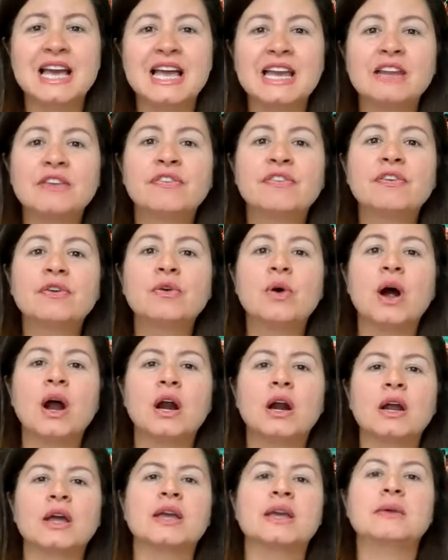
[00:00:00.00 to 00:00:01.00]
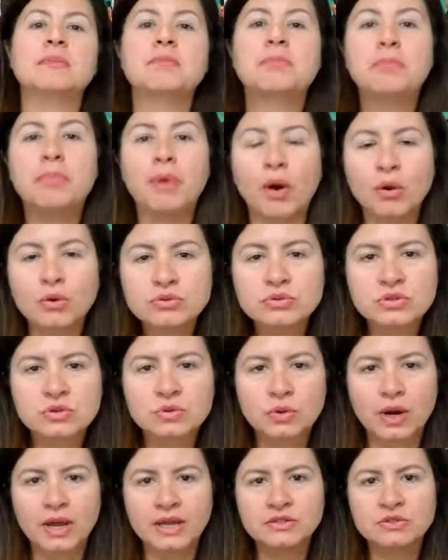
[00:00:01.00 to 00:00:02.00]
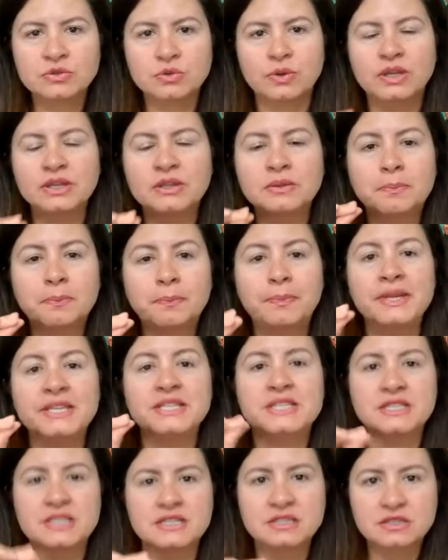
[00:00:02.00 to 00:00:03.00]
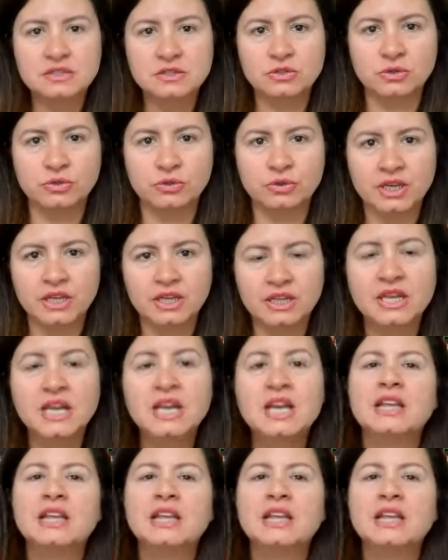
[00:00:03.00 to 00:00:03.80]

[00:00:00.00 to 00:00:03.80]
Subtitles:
And if you are a postgraduate business student,